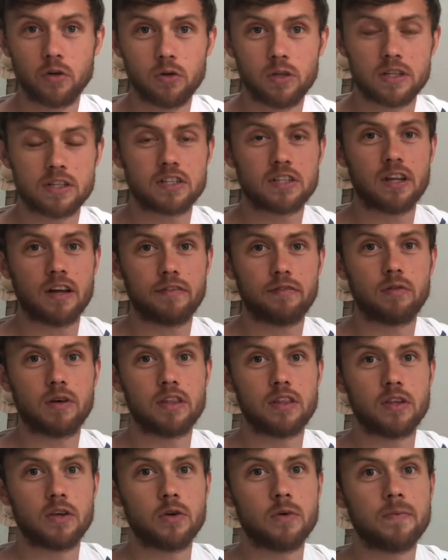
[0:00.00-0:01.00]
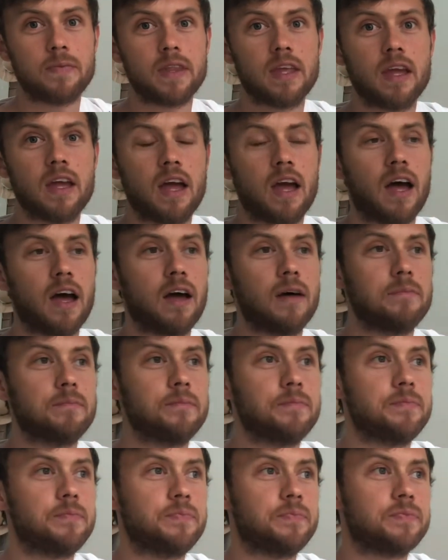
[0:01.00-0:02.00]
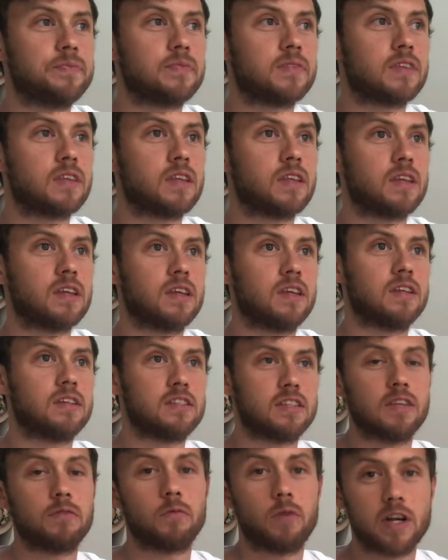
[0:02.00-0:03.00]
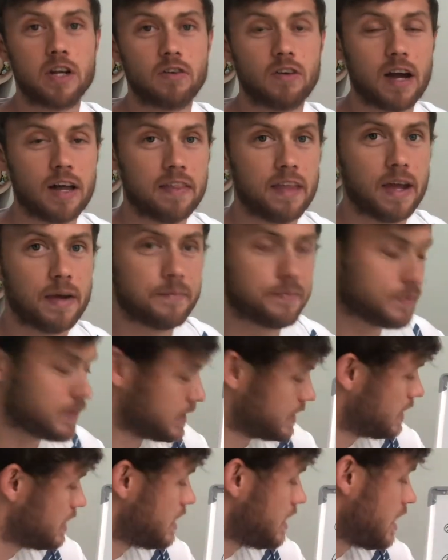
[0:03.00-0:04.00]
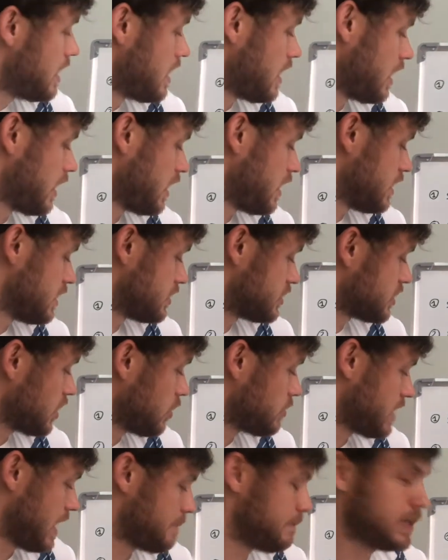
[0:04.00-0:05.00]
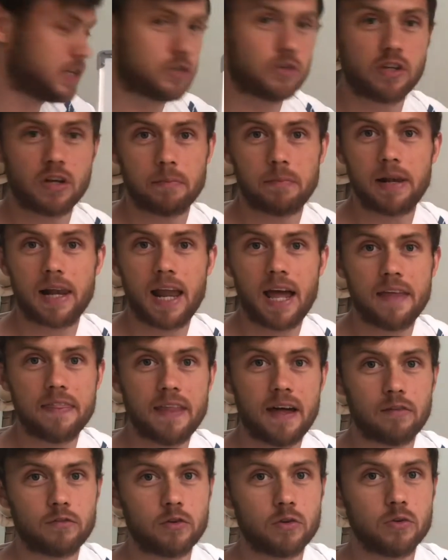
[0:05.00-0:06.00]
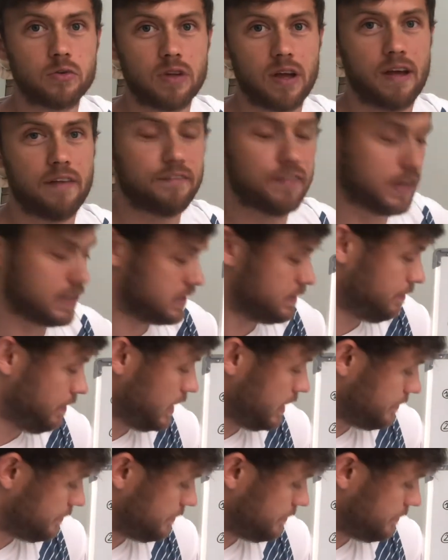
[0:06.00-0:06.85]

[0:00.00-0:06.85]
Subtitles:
and stuff with you when you're out there. So yeah, make sure you plan that route effectively.